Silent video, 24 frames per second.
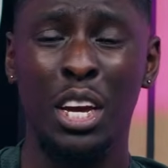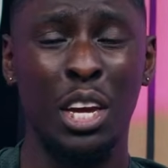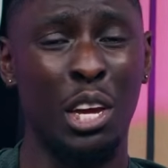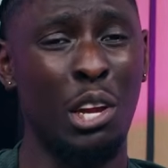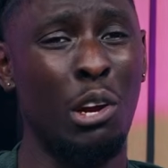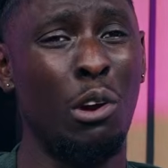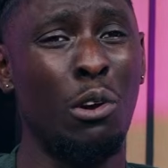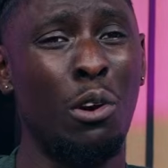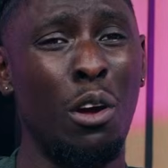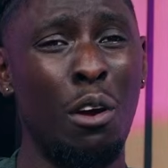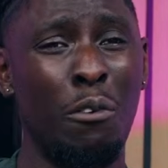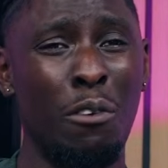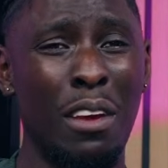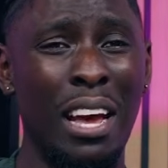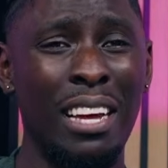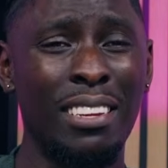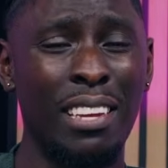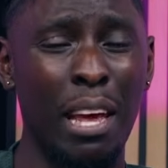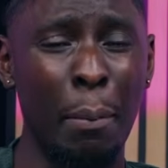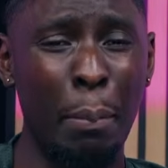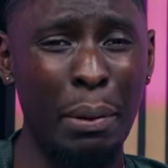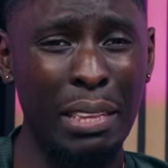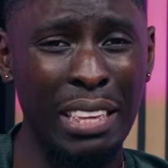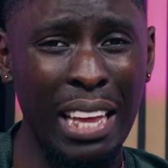You don't know if he has
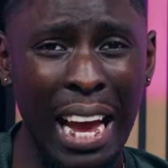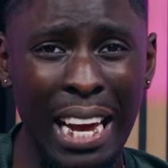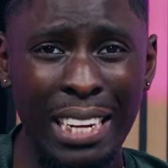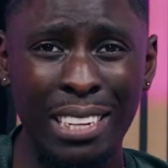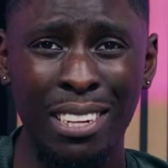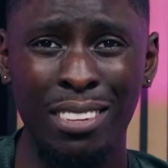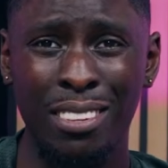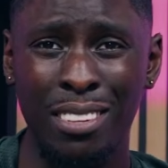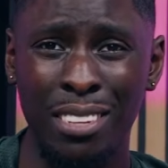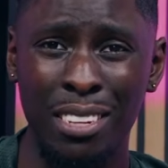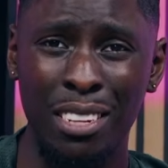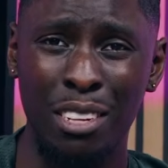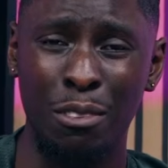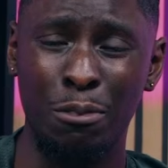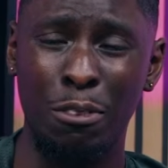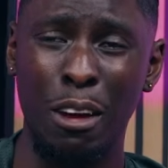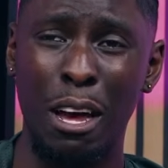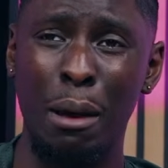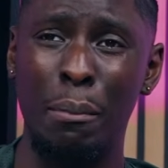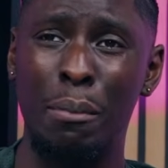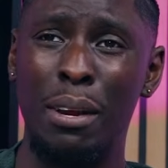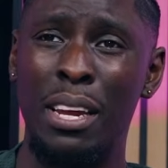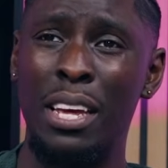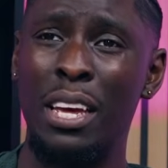hepatitis in his
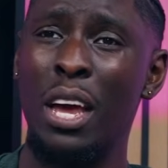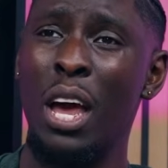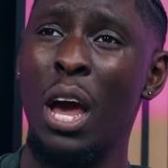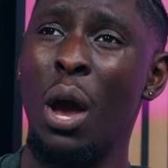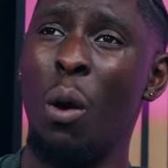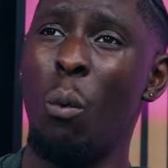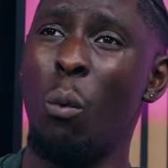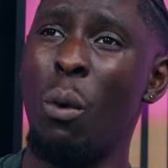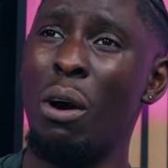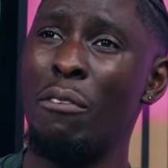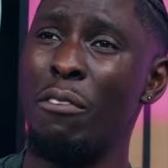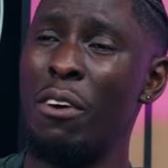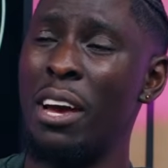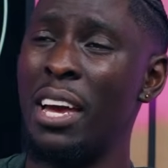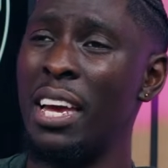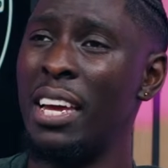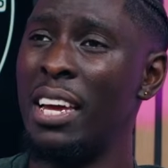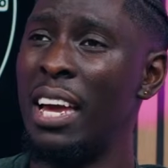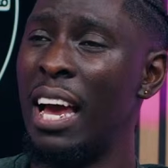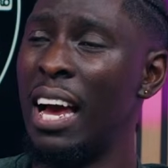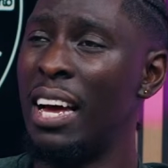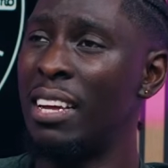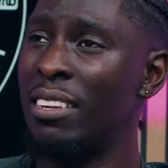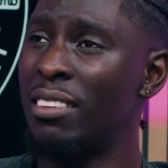family, whether he
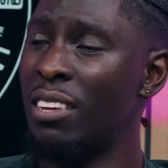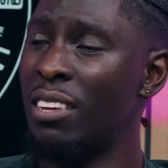has